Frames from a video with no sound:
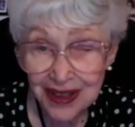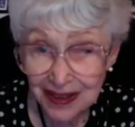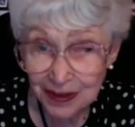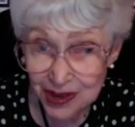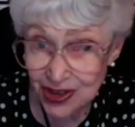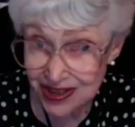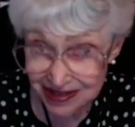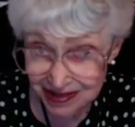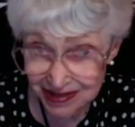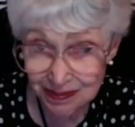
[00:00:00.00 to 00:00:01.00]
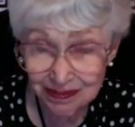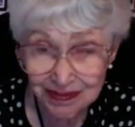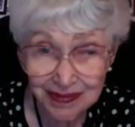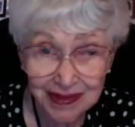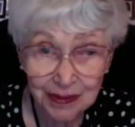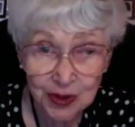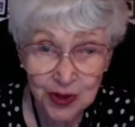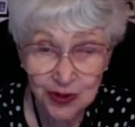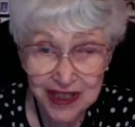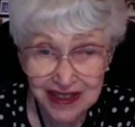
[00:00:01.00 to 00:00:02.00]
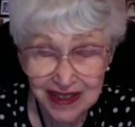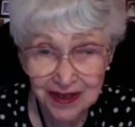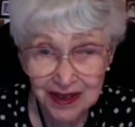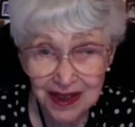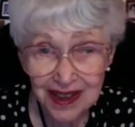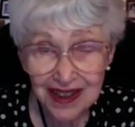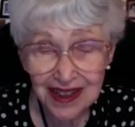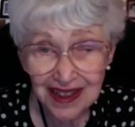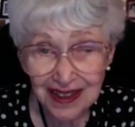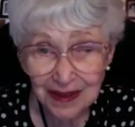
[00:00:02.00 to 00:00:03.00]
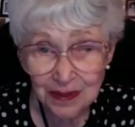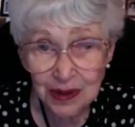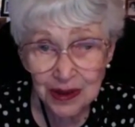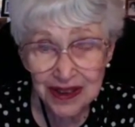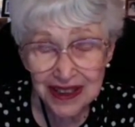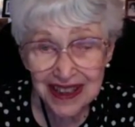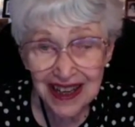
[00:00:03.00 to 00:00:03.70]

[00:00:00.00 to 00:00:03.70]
which is the most recent book.